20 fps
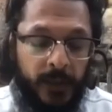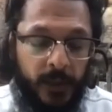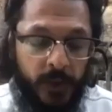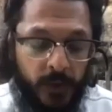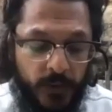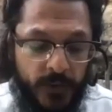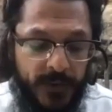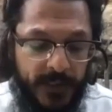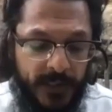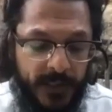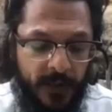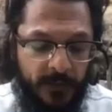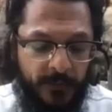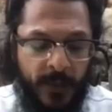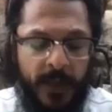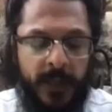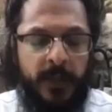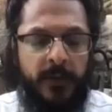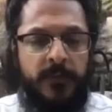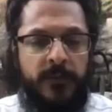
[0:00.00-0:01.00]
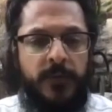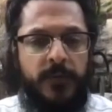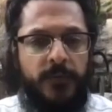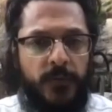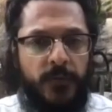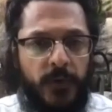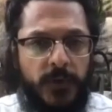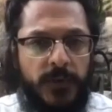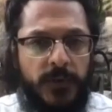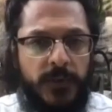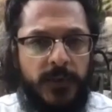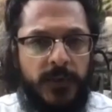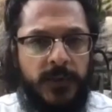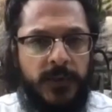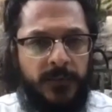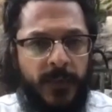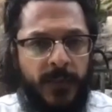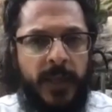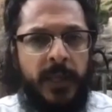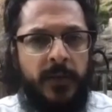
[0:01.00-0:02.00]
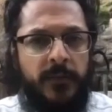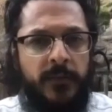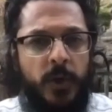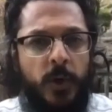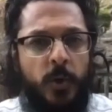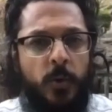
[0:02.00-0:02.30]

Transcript: You'll see in many of the verses, in many of the